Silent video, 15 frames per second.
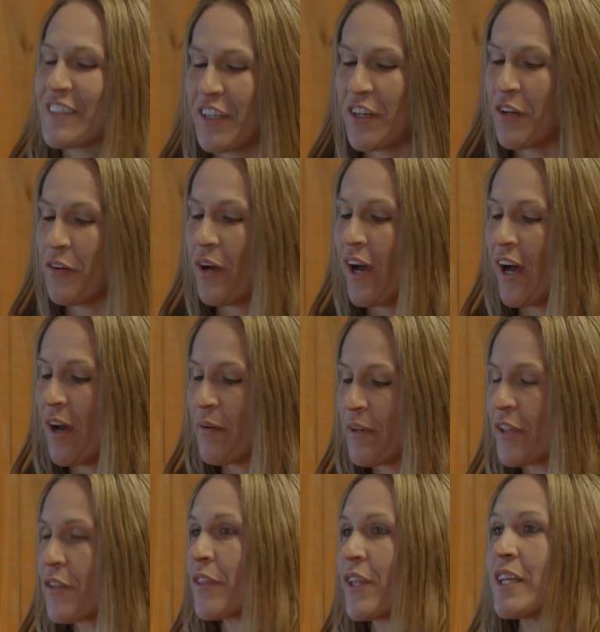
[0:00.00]
So
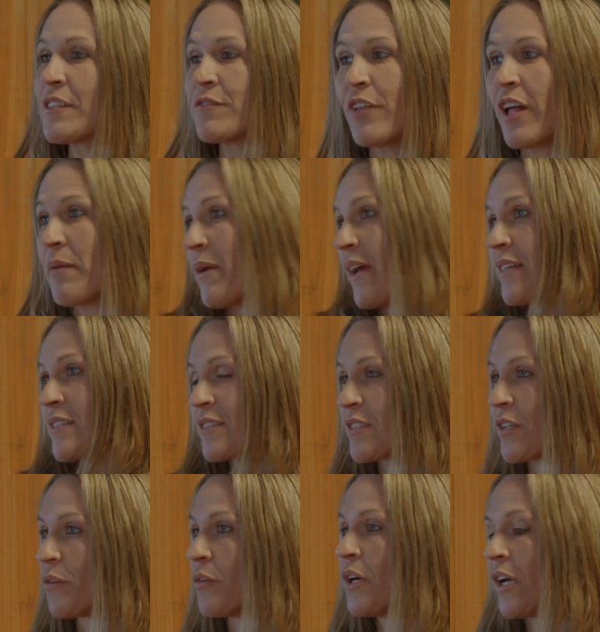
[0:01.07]
another thing is fly masks.
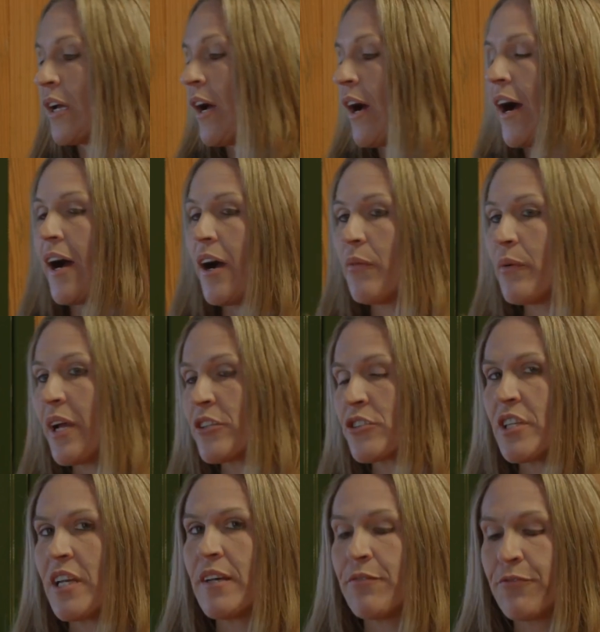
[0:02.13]
So we
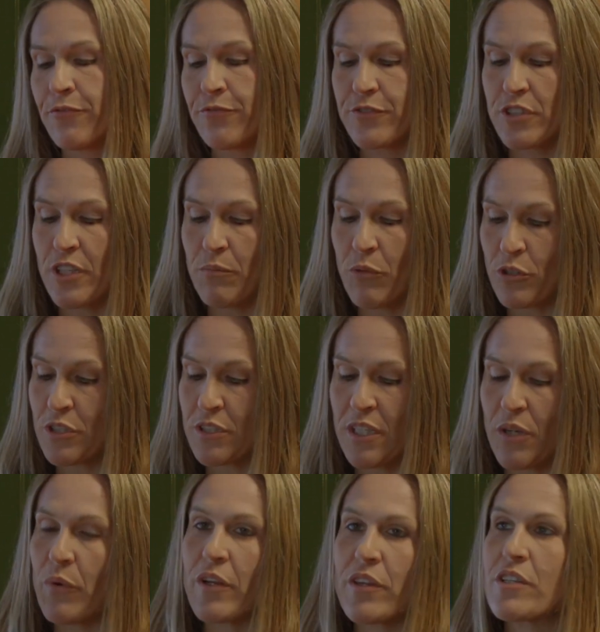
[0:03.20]
actually have some horses
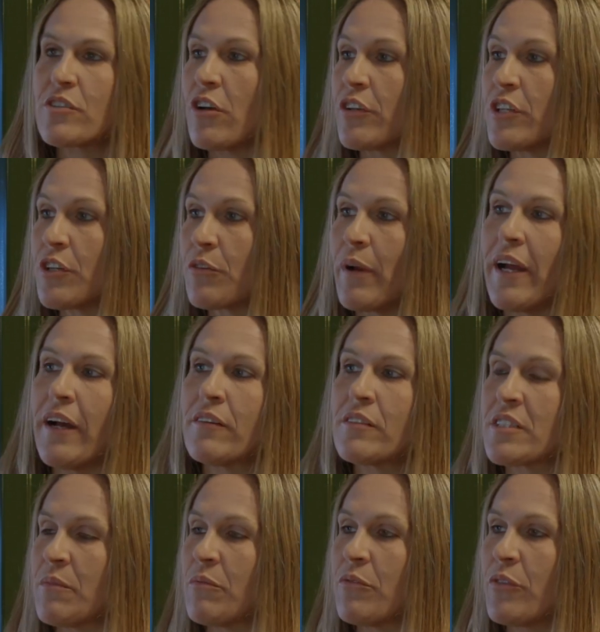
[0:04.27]
that wear these all year
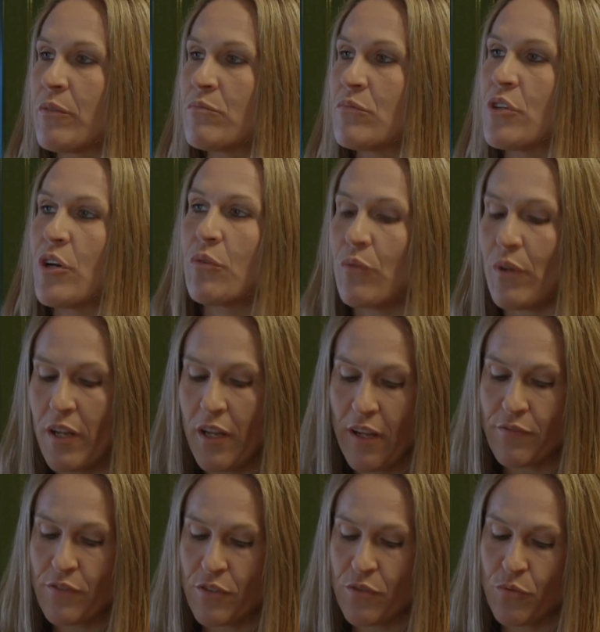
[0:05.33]
round. Some of them don't
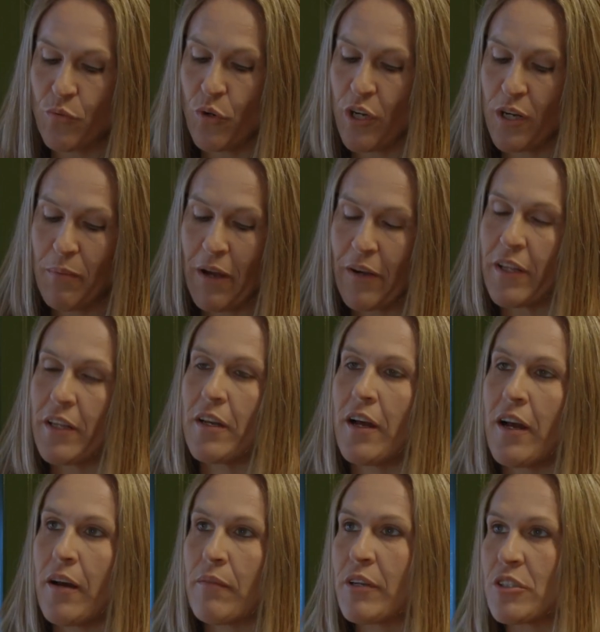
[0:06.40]
have to worry about it
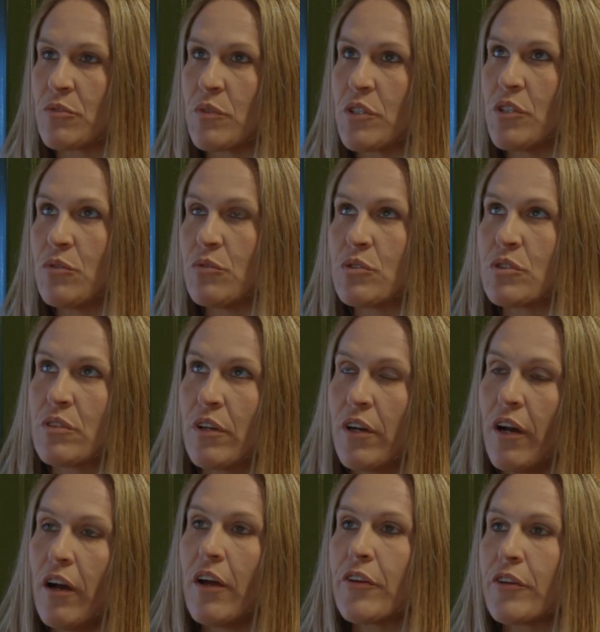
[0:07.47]
because we use
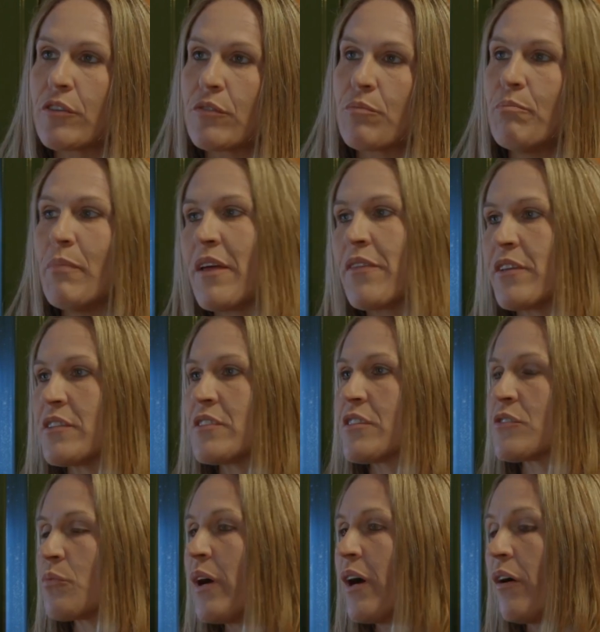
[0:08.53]
other methods
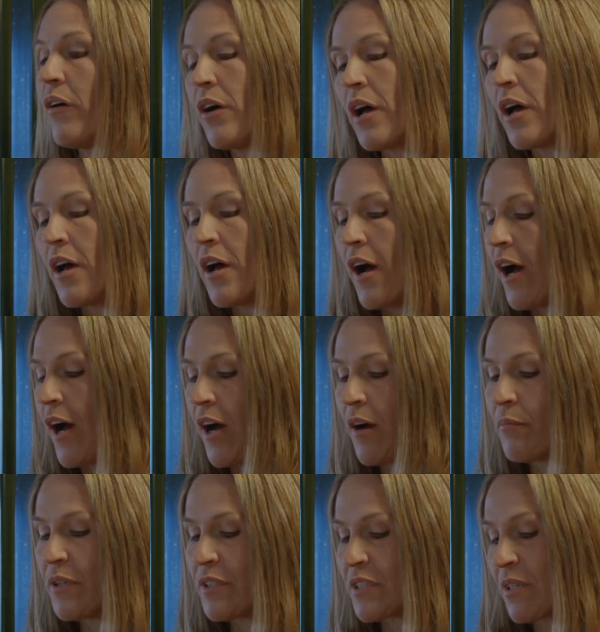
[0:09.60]
as well.
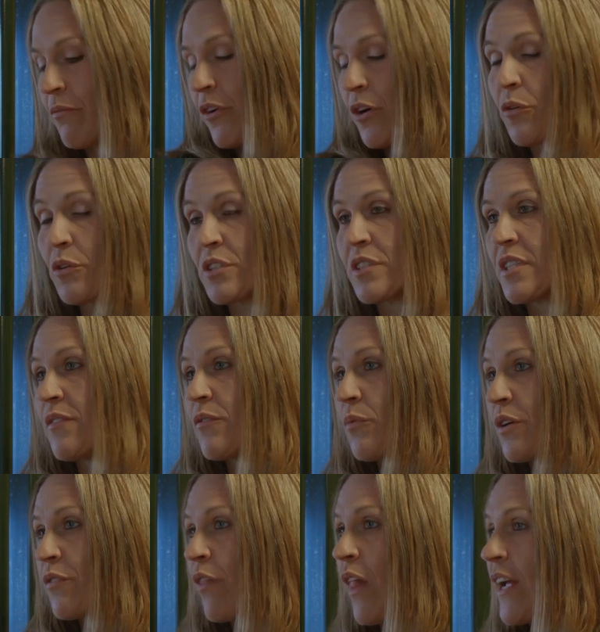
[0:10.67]
But some of our horses even
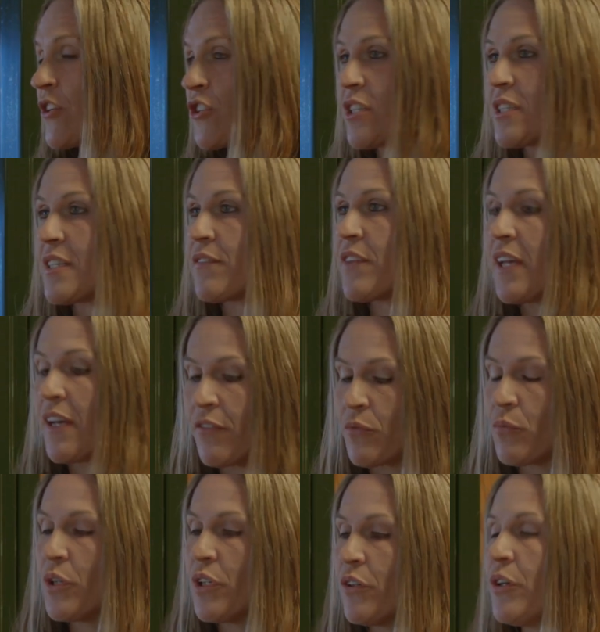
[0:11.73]
wear fly sheets. If they have
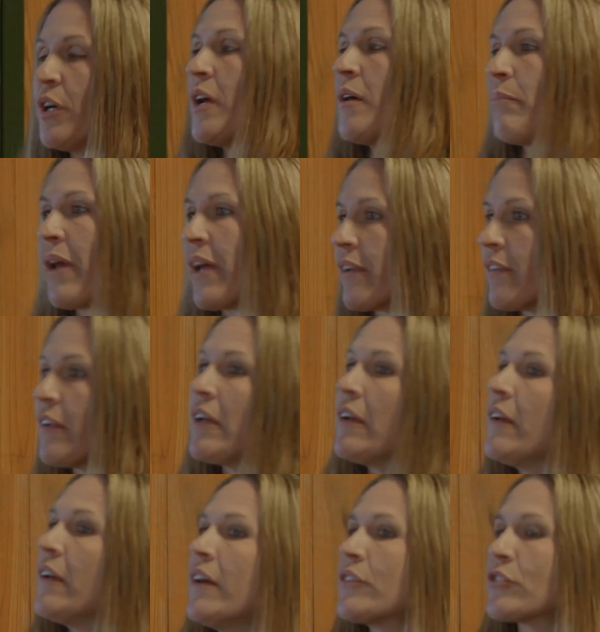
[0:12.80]
a real bad
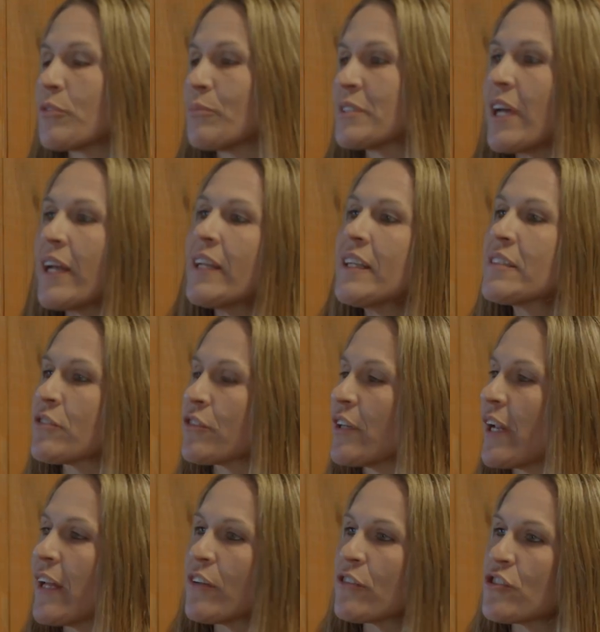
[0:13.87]
dermatitis or
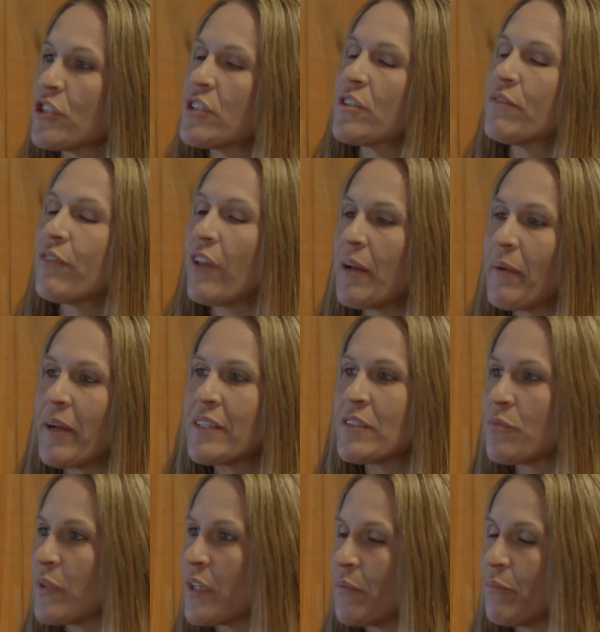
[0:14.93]
an allergy to fly
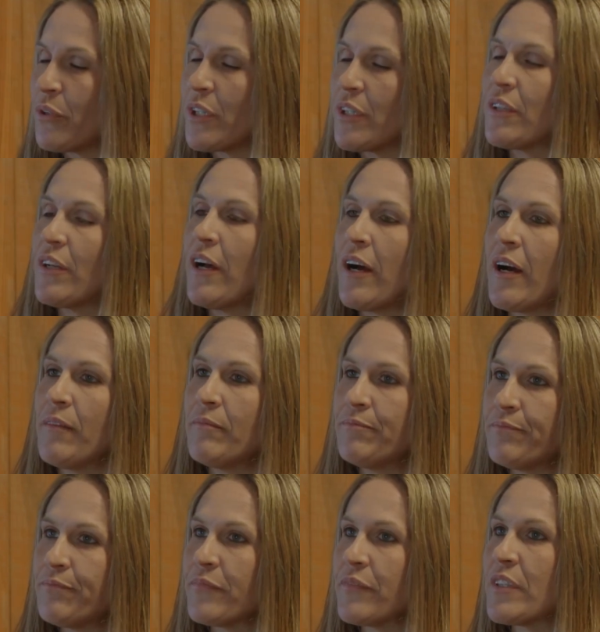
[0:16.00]
bites, we can put
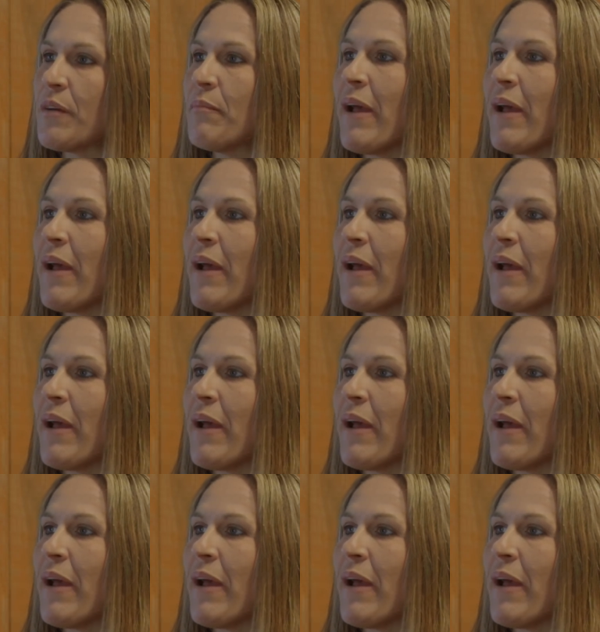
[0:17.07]
the